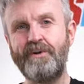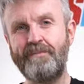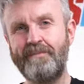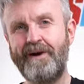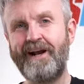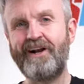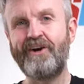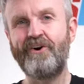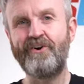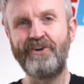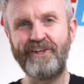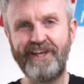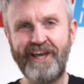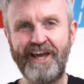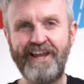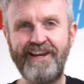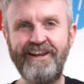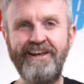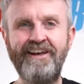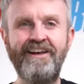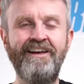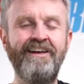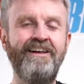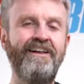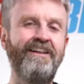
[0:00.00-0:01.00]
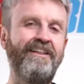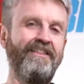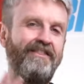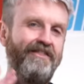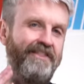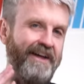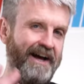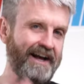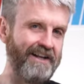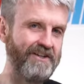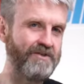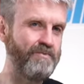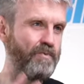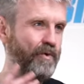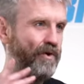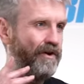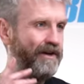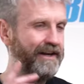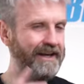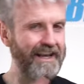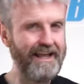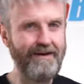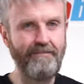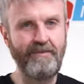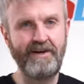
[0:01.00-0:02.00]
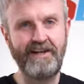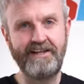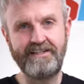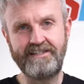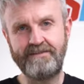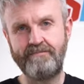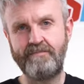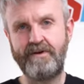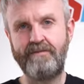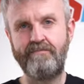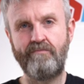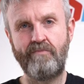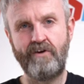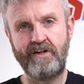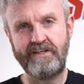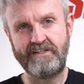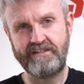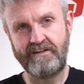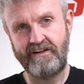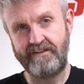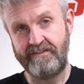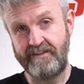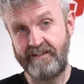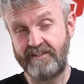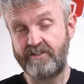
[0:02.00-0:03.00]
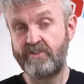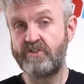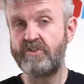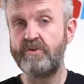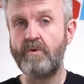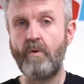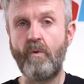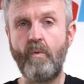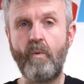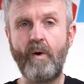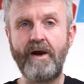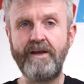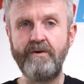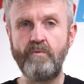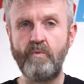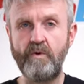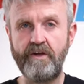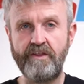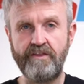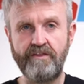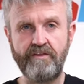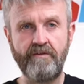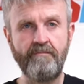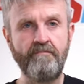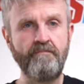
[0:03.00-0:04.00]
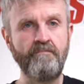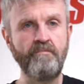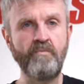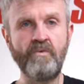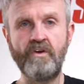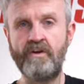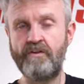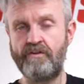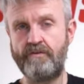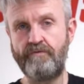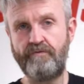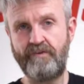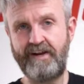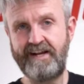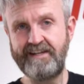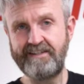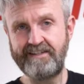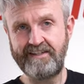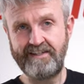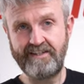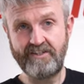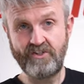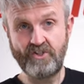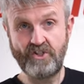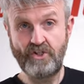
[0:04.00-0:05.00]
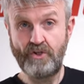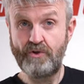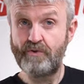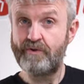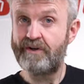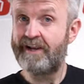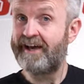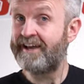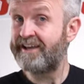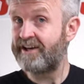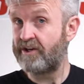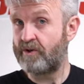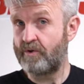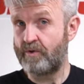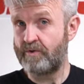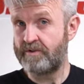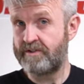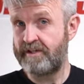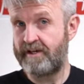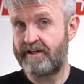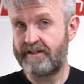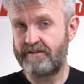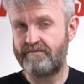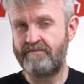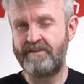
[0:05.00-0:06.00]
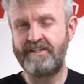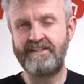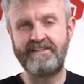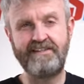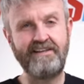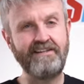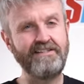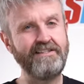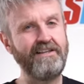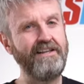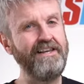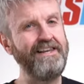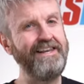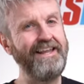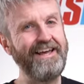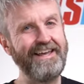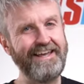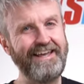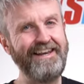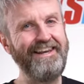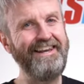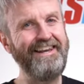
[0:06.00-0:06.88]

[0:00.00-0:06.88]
it back on again, that's what laminated membranes like this do away with. The fact it's two-layer Gore-Tex means there's a layer